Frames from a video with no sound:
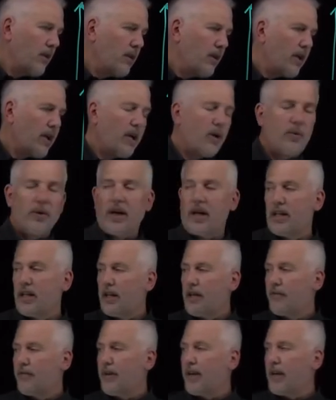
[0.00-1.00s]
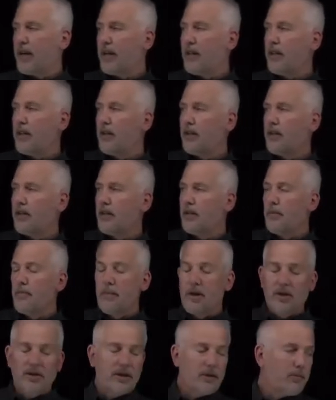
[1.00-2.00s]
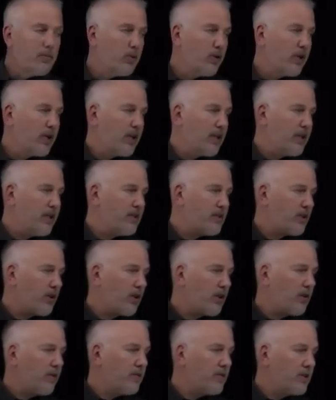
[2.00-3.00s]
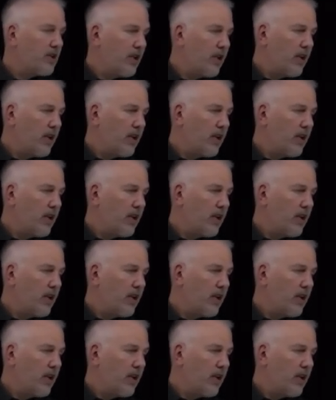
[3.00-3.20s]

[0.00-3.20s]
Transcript: how we identify the, the melting point on these curves.